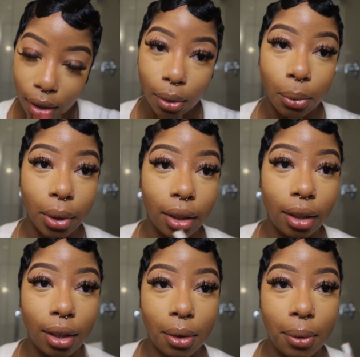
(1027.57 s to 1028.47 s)
We're
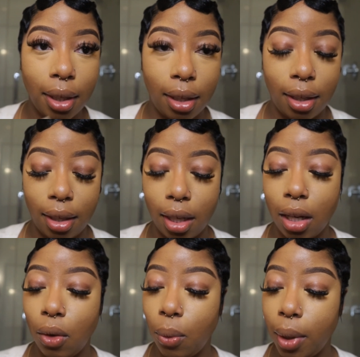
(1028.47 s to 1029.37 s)
gonna go in
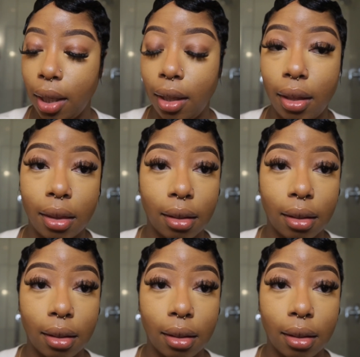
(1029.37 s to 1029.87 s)
with